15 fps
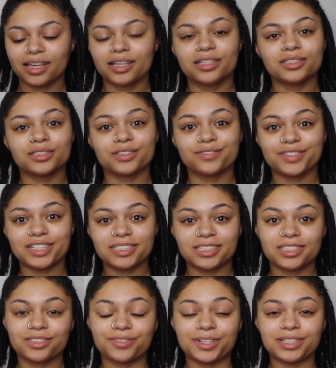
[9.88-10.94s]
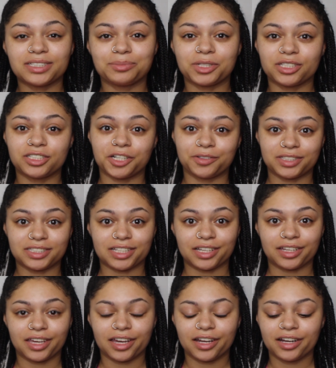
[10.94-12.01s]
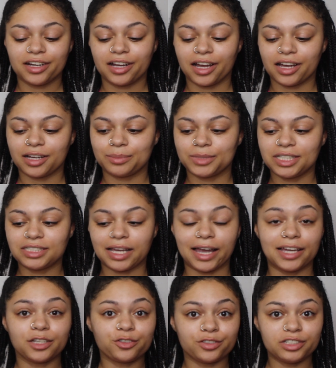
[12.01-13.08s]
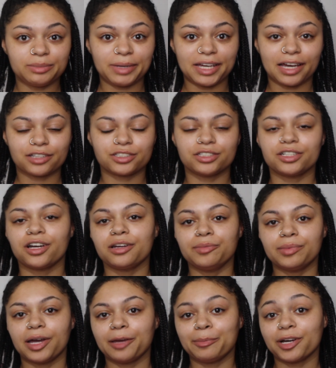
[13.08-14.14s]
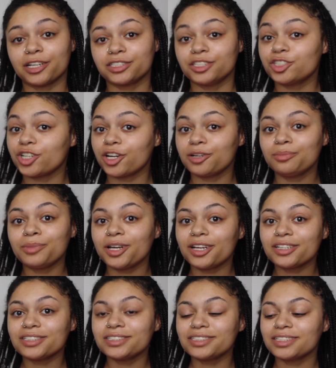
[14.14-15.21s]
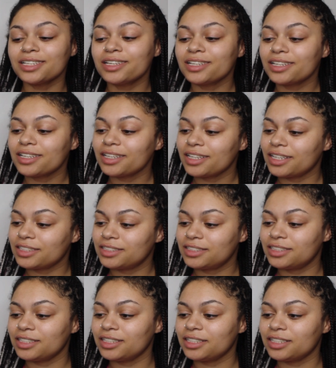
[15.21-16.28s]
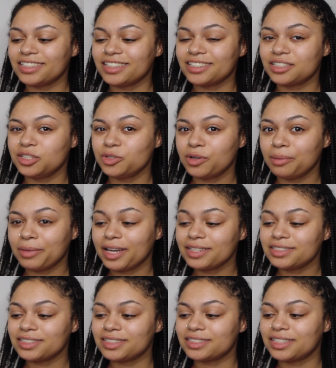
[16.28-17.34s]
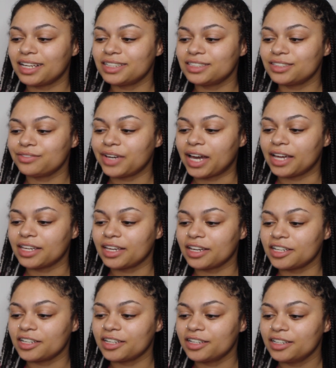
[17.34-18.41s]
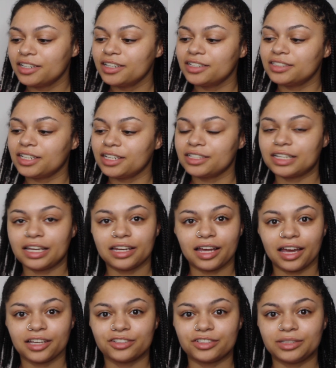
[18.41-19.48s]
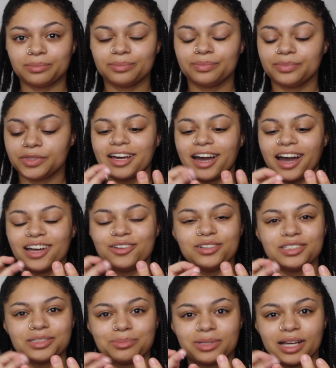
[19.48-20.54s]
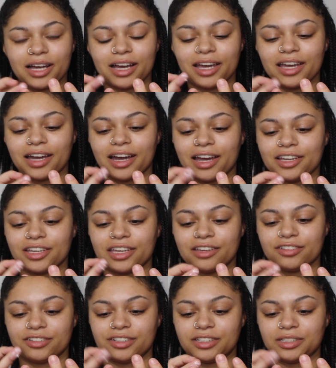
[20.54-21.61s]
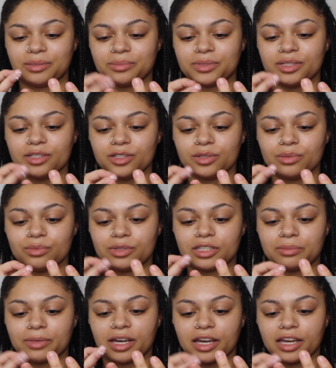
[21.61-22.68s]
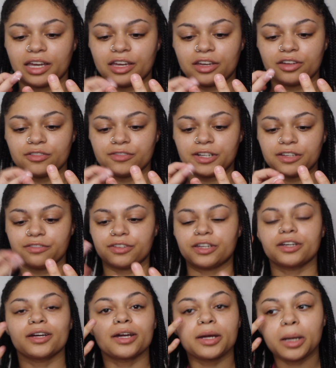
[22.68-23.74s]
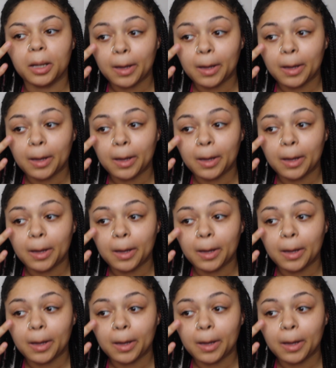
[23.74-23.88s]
So first things first, I'm going to start with skincare. This eye cream I actually got in my BoxyCharm box. It's the QMS Intensive Eye Care Day and Night Eye Cream. I always apply eye cream with my ring finger